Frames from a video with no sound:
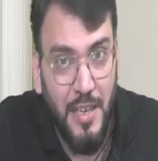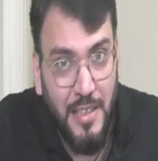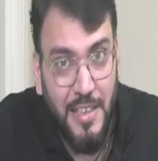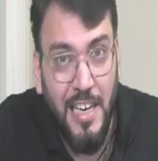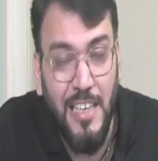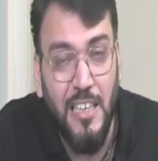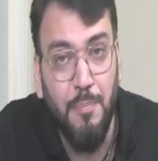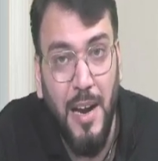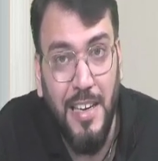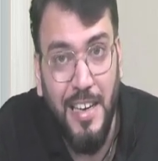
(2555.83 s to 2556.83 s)
related
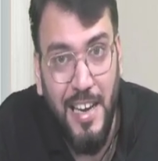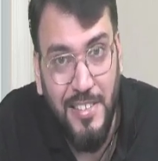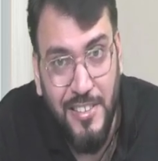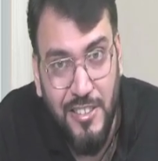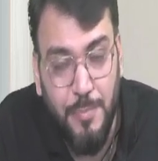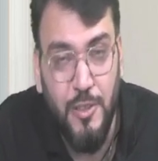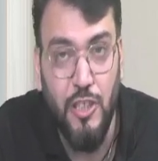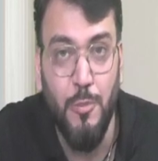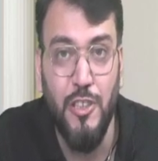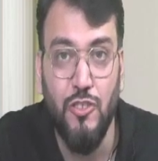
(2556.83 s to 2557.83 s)
party relationship need
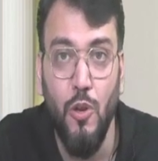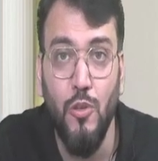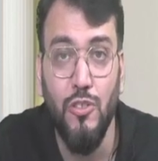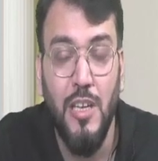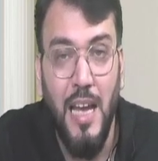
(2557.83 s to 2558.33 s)
to be disclosed,